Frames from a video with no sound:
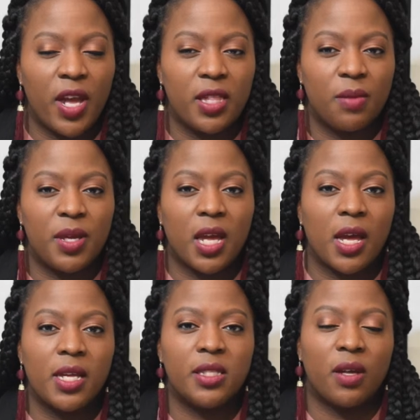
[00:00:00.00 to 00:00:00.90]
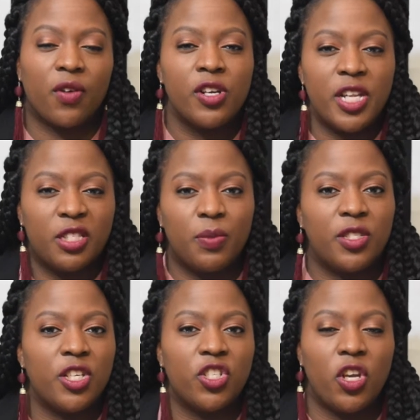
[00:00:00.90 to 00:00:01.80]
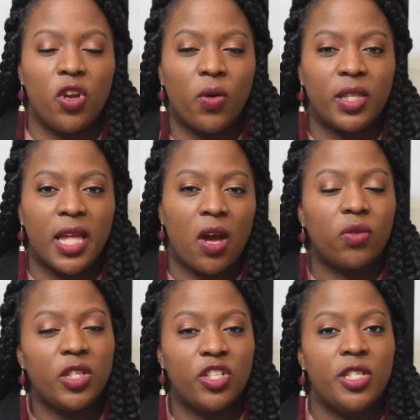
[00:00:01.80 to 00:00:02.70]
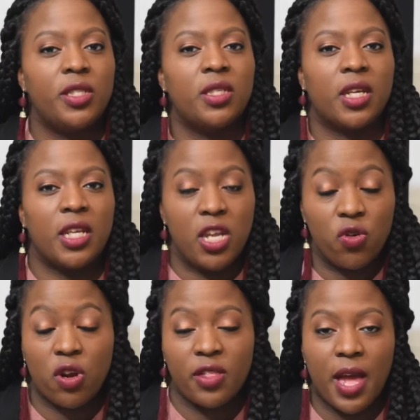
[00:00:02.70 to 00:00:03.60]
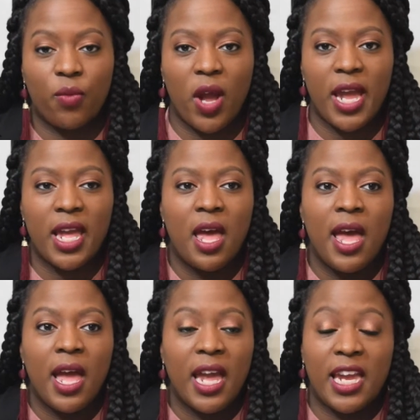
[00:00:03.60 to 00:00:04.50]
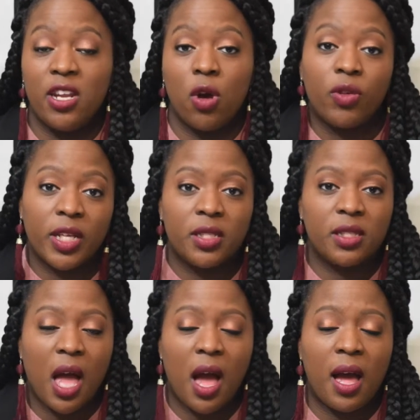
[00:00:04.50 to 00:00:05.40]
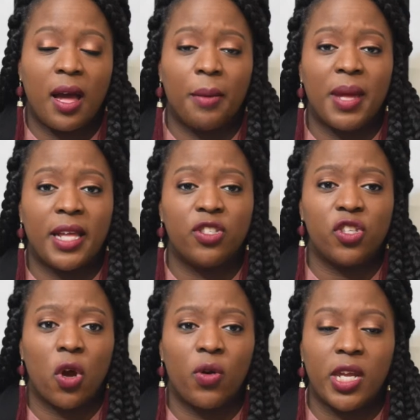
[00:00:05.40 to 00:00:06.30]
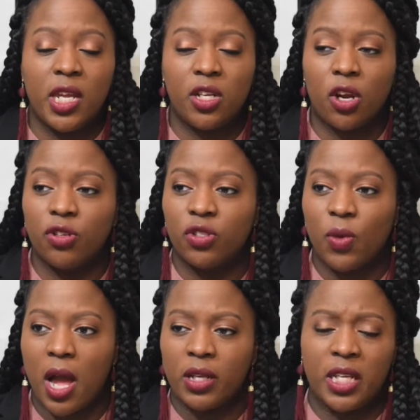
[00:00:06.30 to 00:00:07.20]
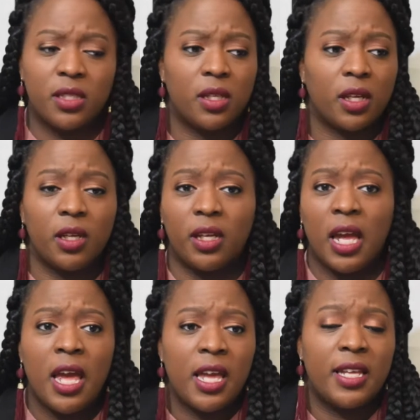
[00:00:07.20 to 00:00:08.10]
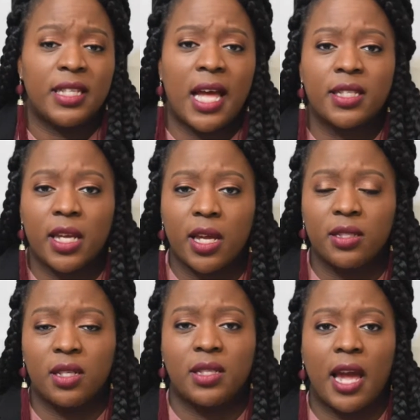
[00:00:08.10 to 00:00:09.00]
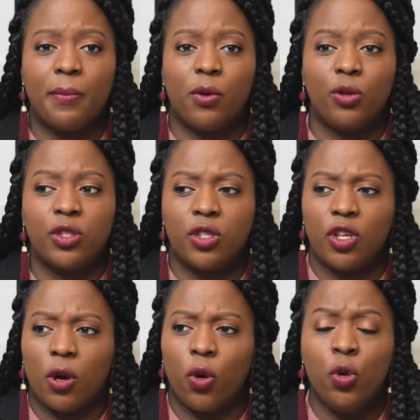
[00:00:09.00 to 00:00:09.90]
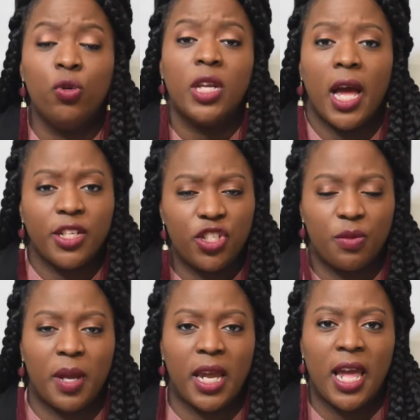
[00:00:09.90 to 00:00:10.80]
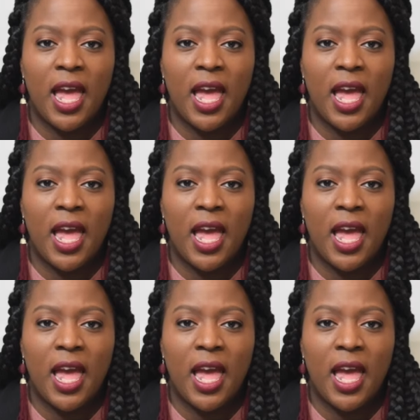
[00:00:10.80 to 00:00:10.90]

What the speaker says: faith and because of her disposition, knowing that only Jesus could heal her that way, he noticed. And so he turns around, he's asking his disciples, who touched me?